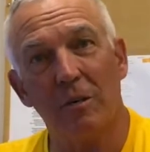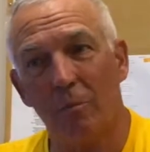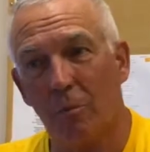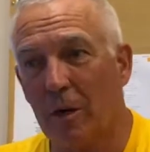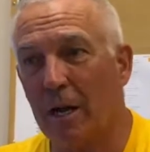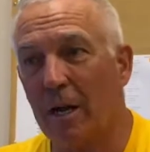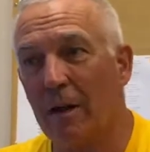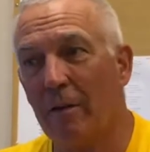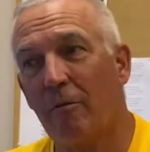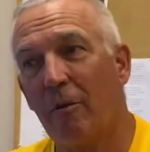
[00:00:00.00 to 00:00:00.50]
Well,
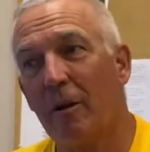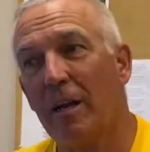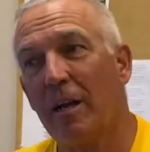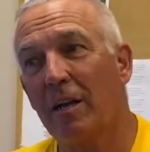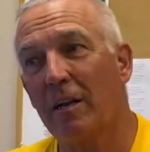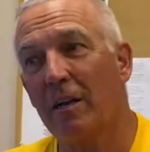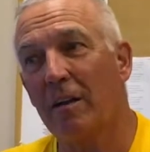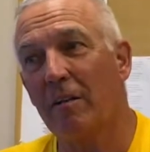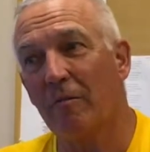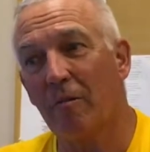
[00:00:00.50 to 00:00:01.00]
now if we
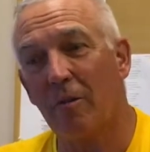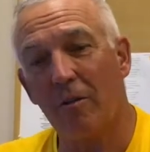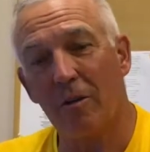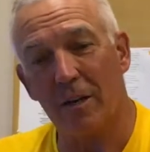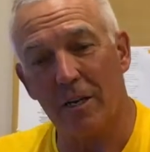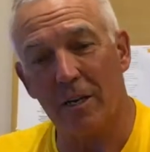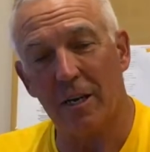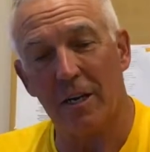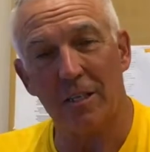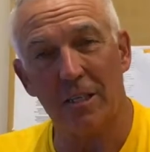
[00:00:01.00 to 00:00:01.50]
can convert a
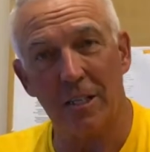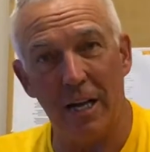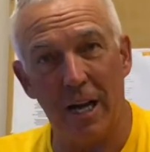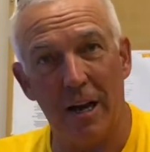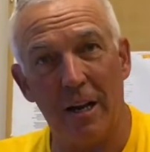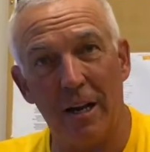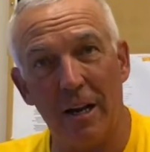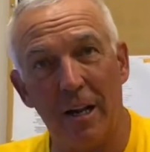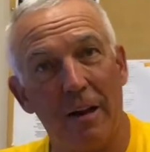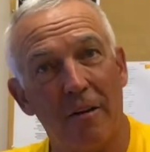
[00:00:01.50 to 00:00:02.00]

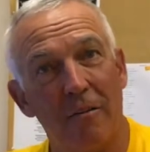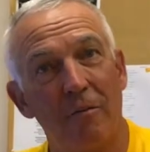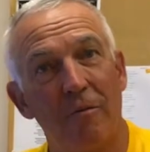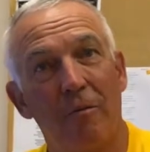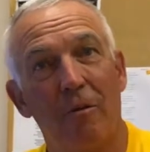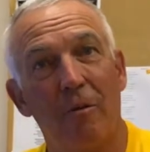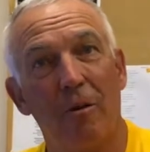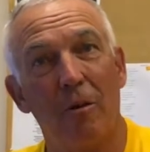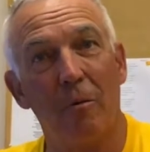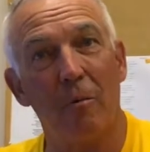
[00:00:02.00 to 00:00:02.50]
touchdown in that
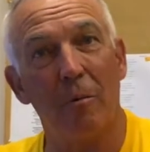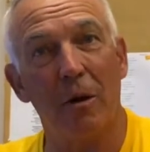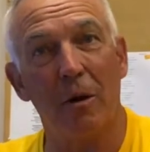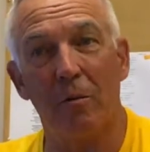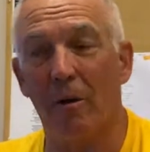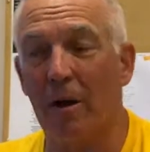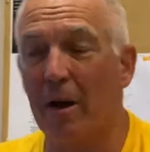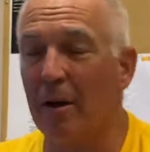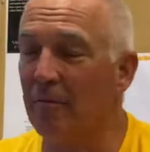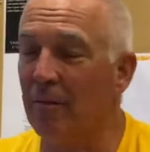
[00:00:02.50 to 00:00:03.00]
very opening
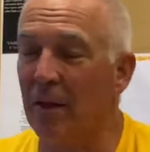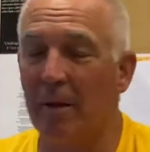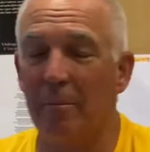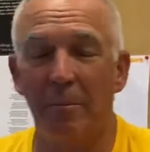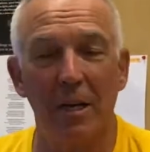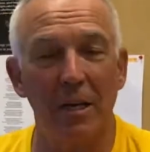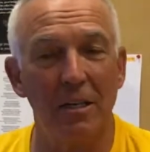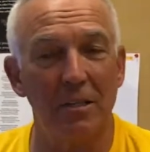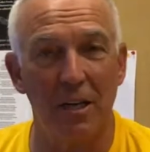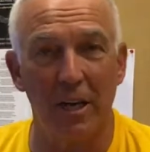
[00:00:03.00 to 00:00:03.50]
drive, that
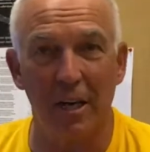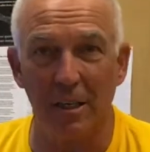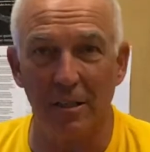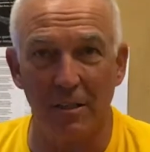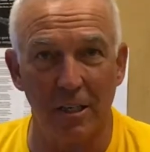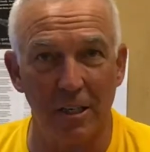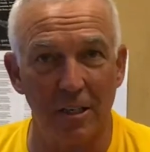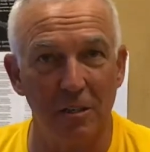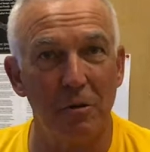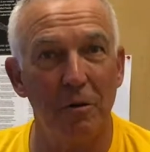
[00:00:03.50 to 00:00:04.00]
may change
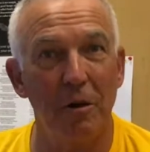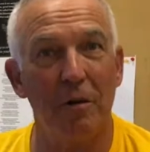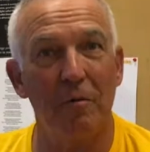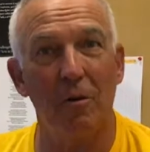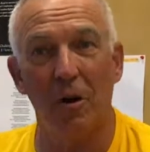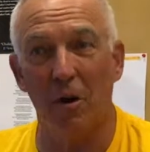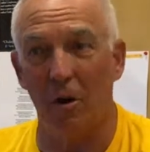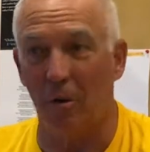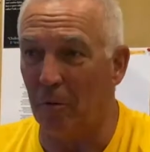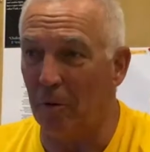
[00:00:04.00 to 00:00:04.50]
things. You never
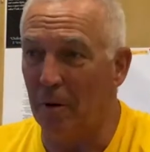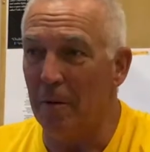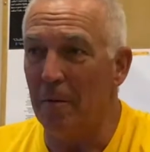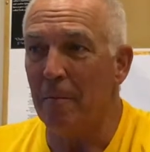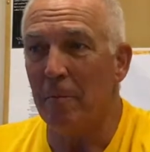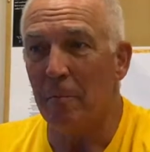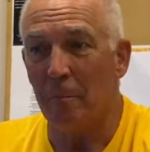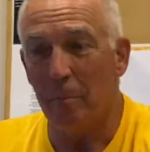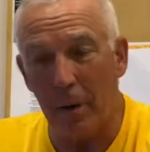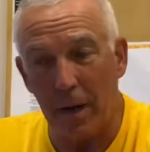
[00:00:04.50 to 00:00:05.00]
know.
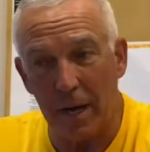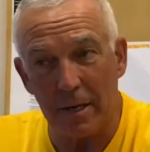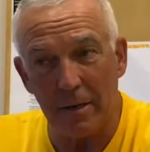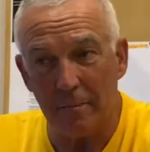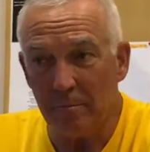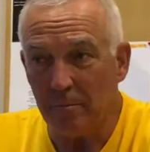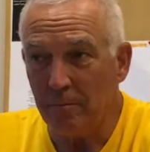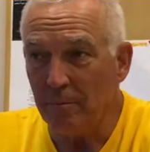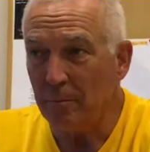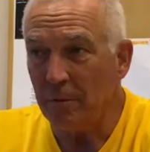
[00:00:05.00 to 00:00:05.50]
Mm-hmm. But
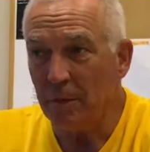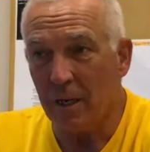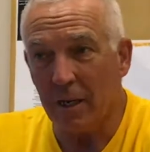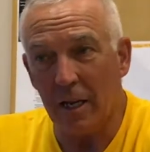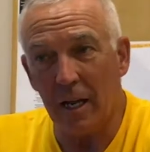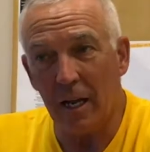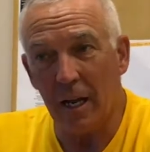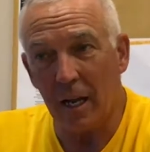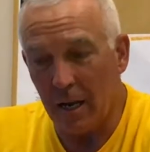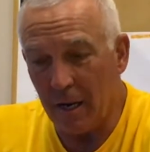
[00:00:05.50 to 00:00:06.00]

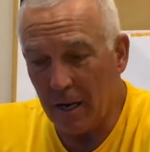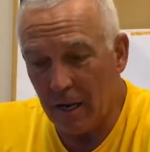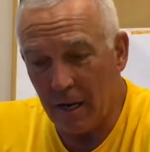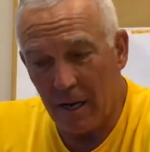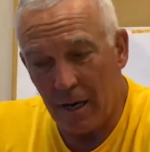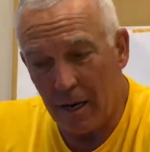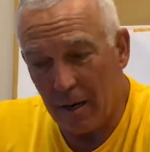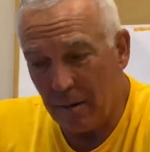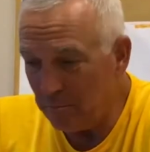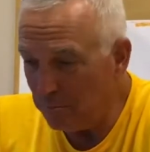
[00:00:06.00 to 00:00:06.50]
again,
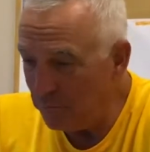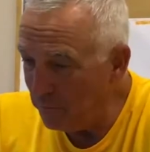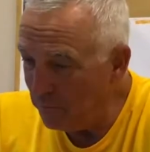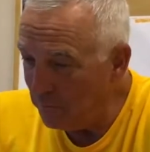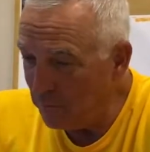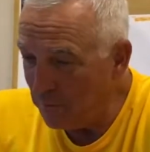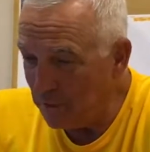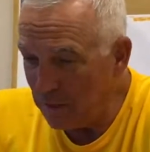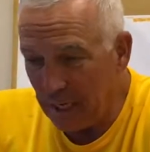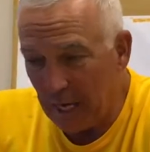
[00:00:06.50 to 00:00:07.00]

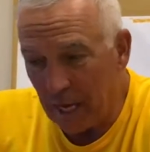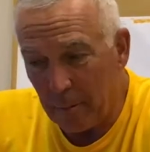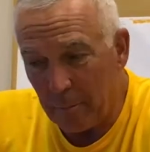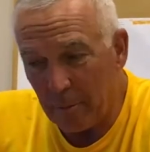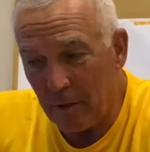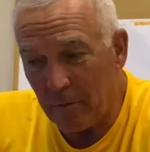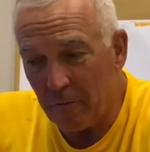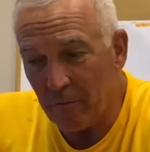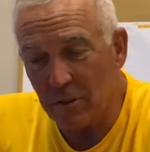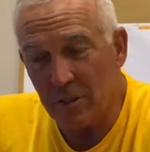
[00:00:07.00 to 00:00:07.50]
you got to
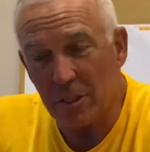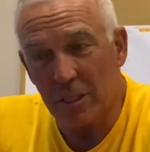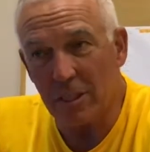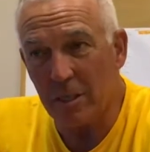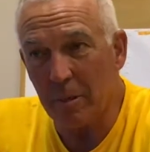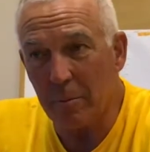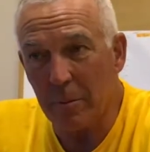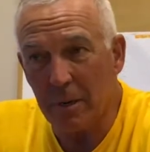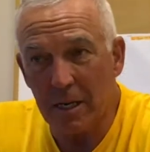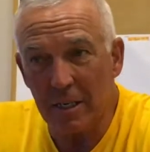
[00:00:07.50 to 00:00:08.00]
play for
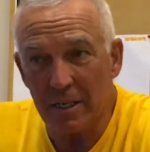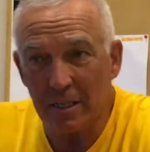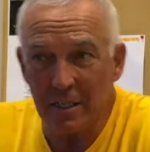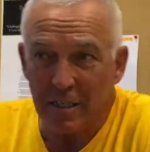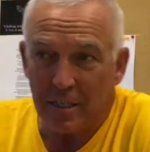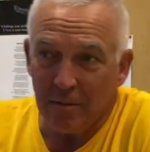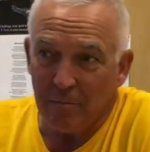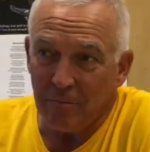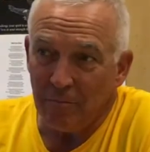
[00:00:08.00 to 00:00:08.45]
60 minutes.